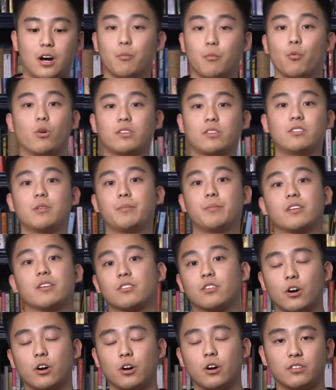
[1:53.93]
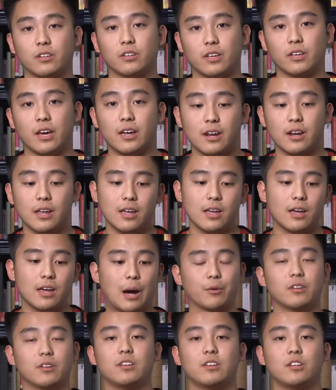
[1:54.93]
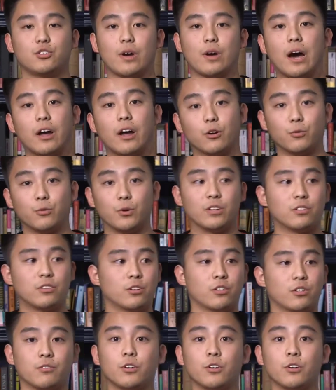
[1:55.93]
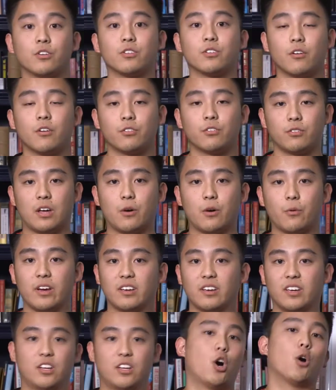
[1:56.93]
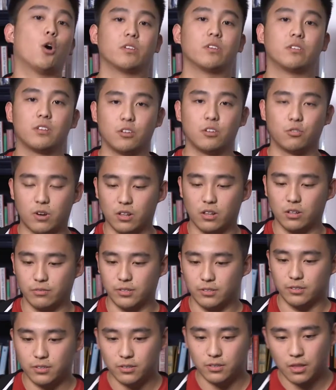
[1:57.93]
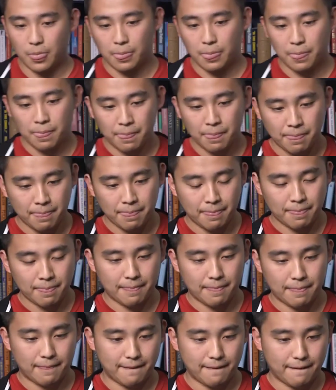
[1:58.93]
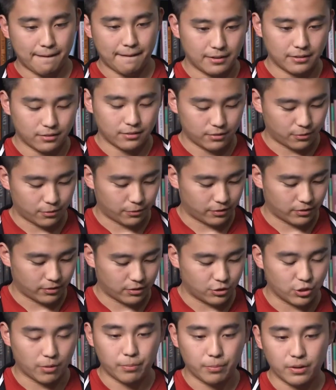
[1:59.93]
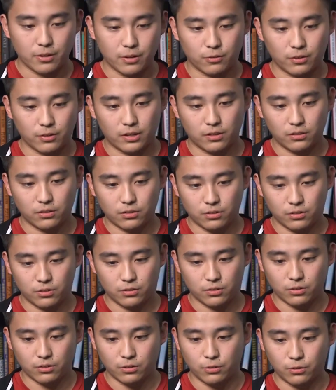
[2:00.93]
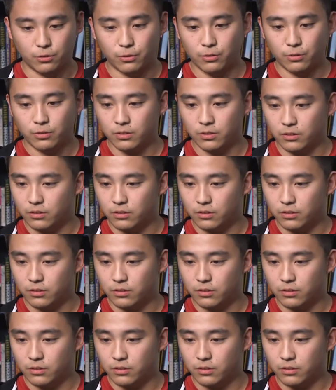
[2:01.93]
what's the best cards to get. I'm going to teach you how to research it for yourself, so that way it always stays relevant. Okay, so we're going to jump into the